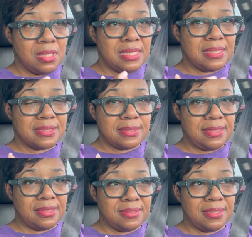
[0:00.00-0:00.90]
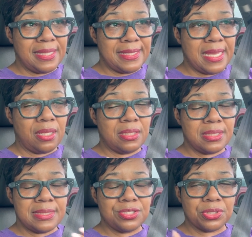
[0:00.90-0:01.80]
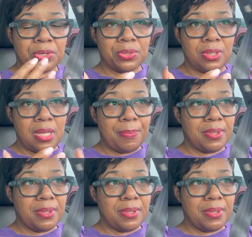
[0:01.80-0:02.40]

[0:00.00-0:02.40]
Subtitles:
it doesn't tend to lay down, it tends to curl up.